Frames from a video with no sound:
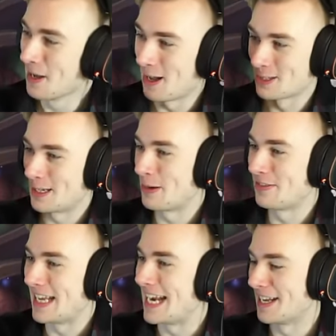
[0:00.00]
Also, now we
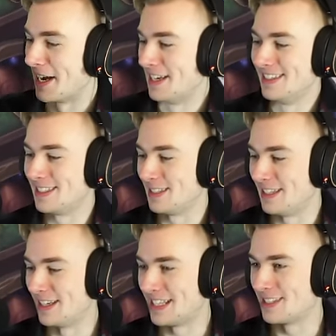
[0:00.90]
have an 8-9. So,
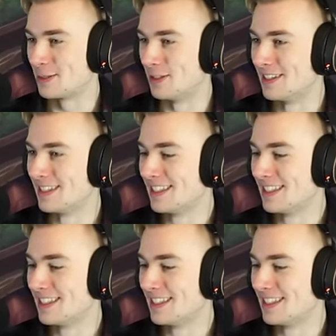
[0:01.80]
you know, that's cool.